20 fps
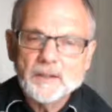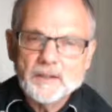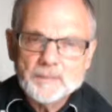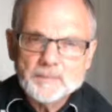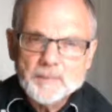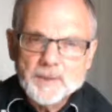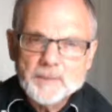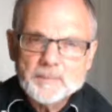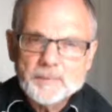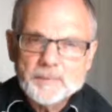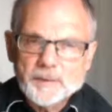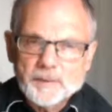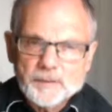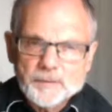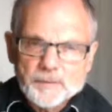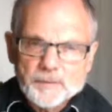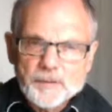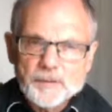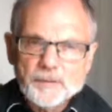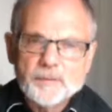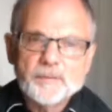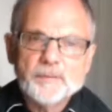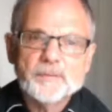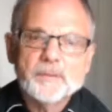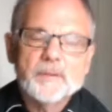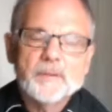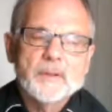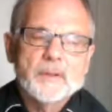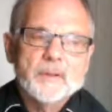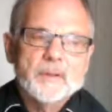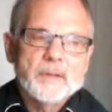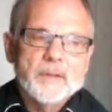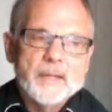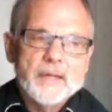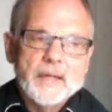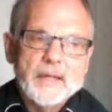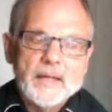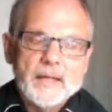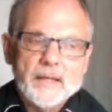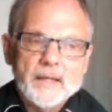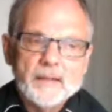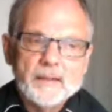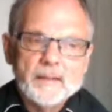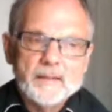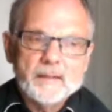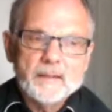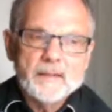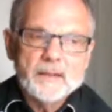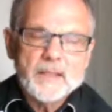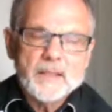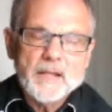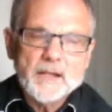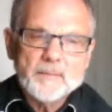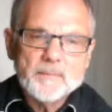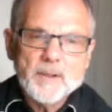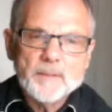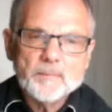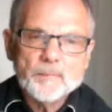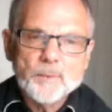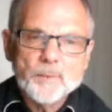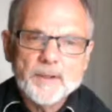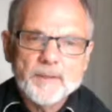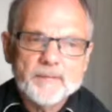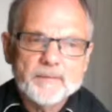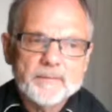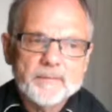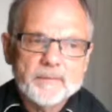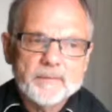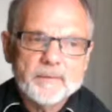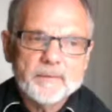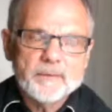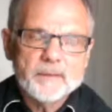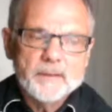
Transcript: the people the truth and come up with